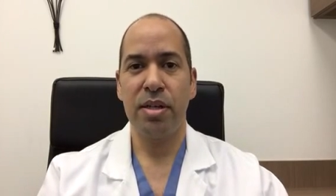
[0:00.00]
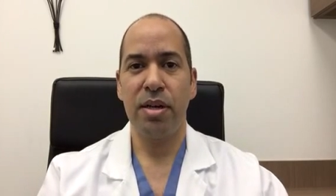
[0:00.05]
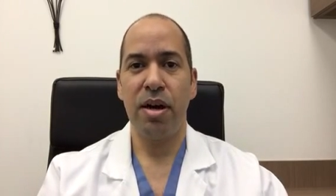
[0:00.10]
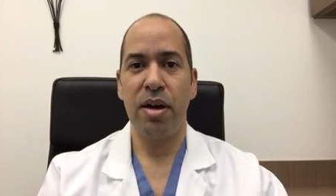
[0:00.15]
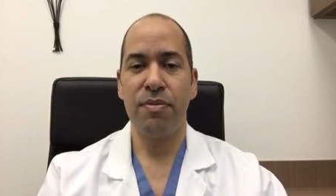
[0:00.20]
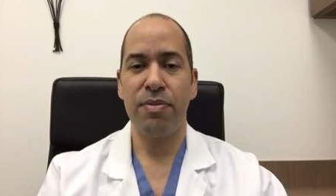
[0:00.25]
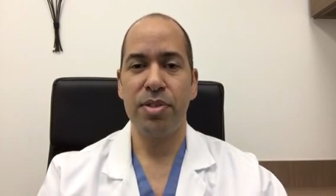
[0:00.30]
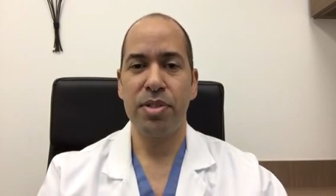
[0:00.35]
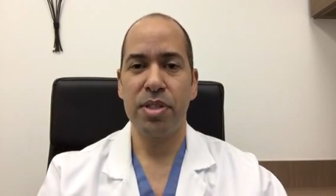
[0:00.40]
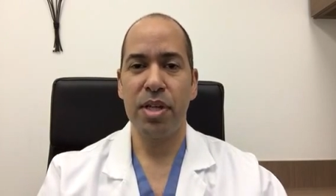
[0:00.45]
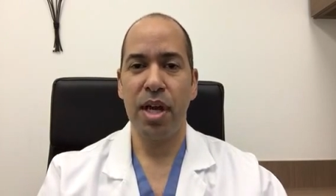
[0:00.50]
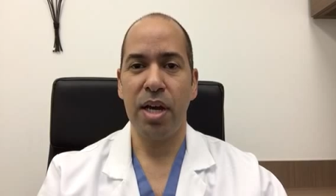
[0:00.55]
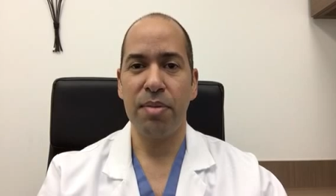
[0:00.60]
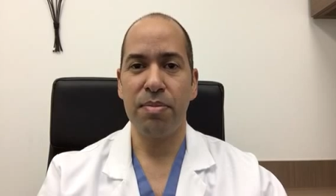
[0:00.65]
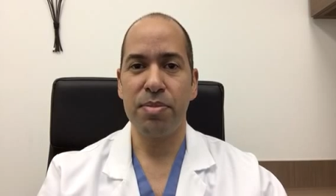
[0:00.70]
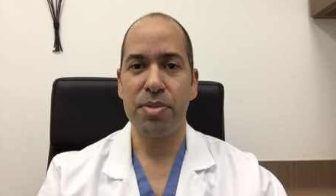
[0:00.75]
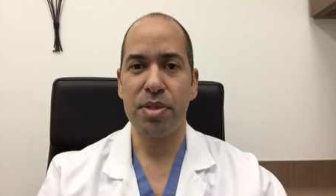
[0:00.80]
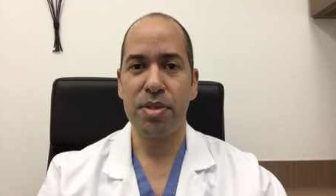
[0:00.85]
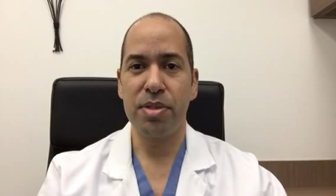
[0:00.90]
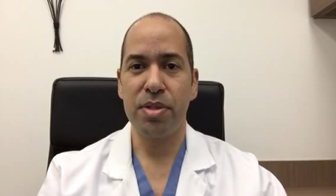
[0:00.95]

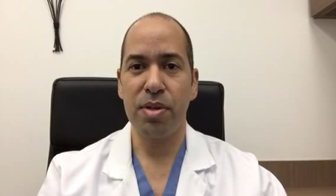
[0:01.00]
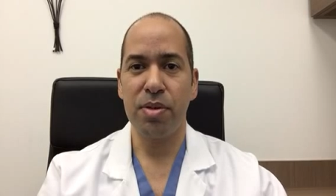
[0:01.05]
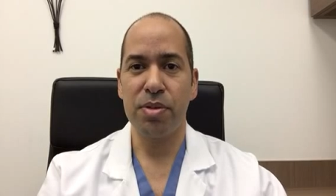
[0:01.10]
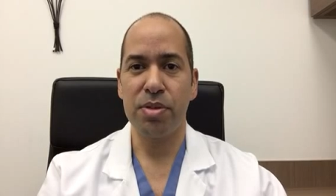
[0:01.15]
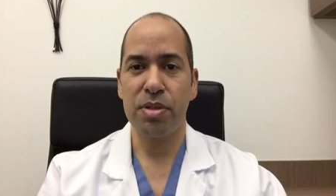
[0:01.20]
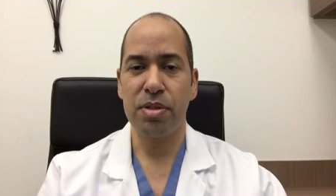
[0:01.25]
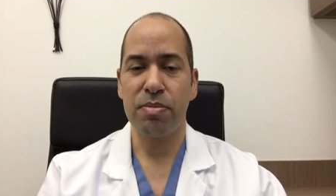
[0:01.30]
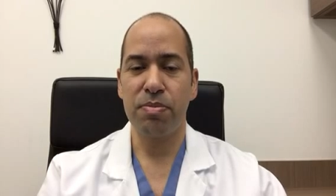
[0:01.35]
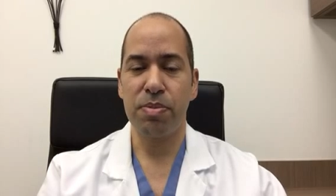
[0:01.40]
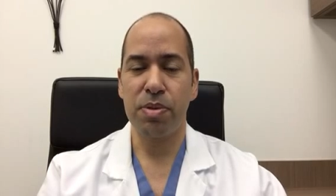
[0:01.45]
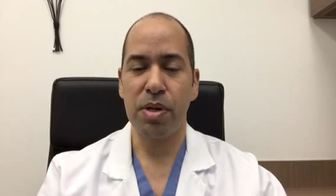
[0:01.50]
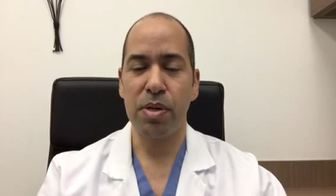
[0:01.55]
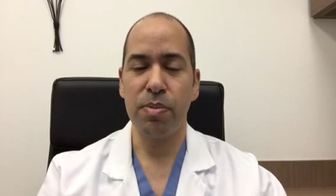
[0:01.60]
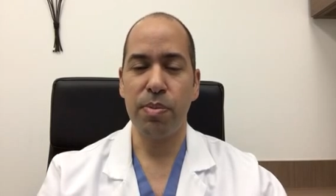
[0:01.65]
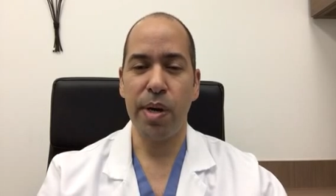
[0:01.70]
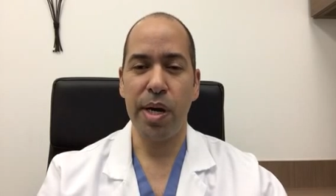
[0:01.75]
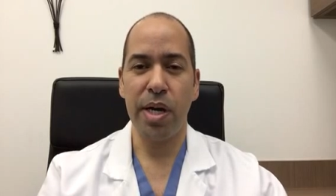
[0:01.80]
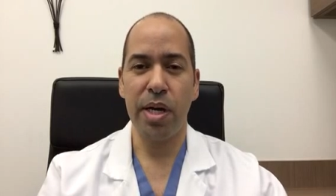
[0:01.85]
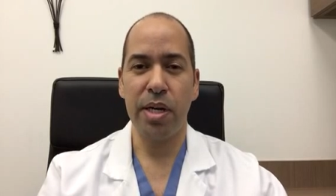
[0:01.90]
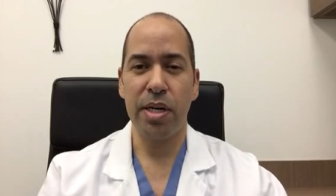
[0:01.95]
Oftentimes a dose of
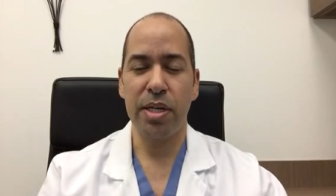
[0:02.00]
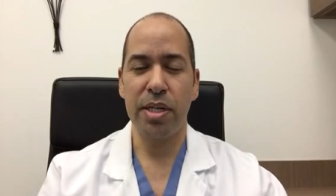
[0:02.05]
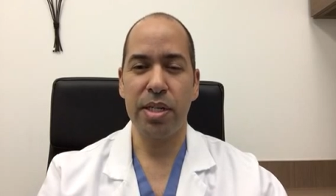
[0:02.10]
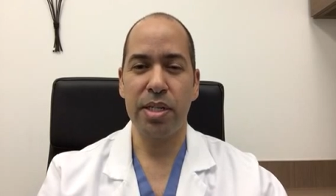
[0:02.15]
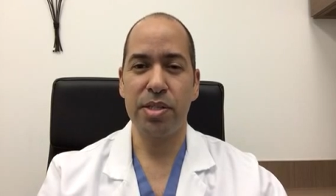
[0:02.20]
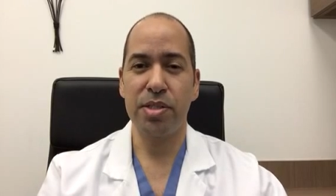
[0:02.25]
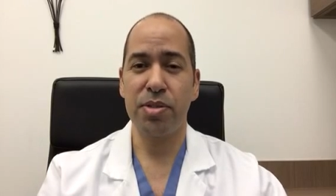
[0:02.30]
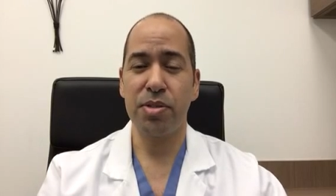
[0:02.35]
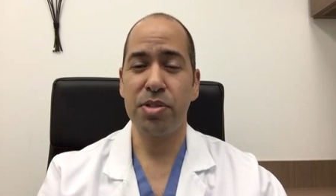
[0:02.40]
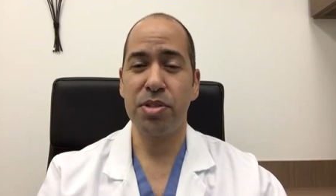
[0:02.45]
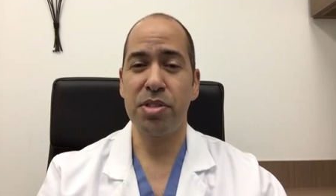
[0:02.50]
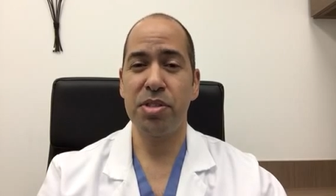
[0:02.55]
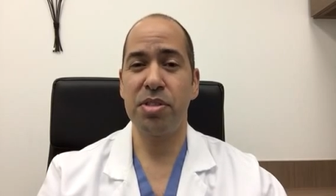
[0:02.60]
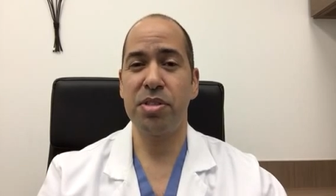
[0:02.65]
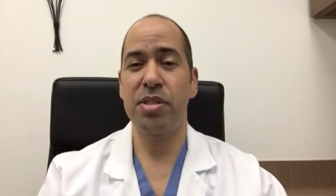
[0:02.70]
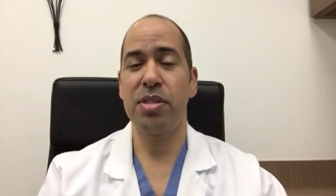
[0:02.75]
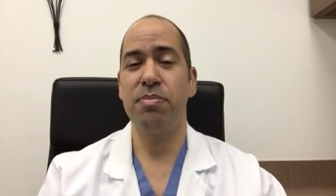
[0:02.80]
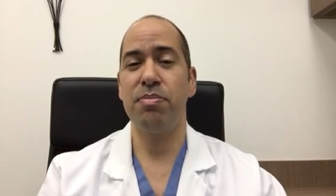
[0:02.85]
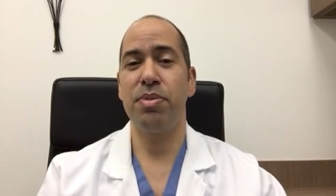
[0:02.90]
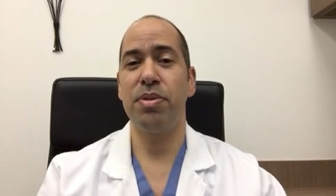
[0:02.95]
probiotics or
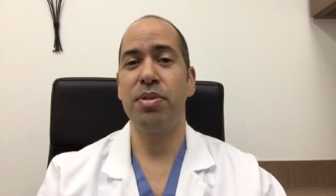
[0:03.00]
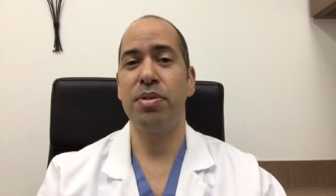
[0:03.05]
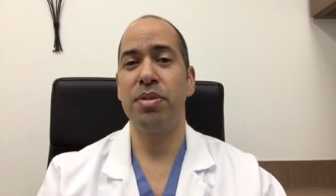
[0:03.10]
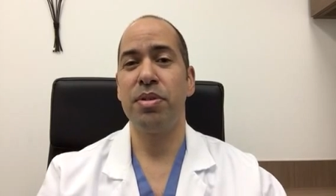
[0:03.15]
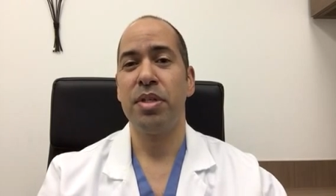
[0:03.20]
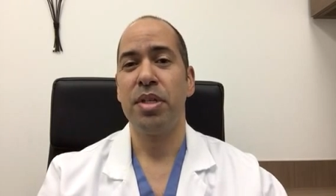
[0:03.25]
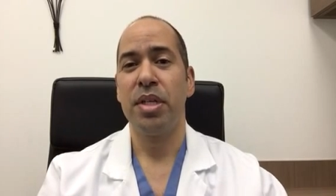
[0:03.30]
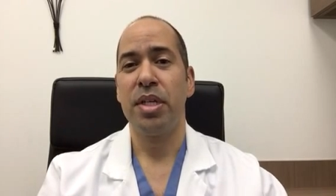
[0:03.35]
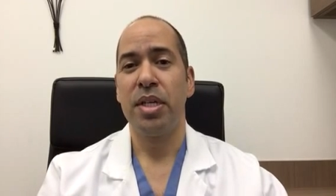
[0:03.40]
just simple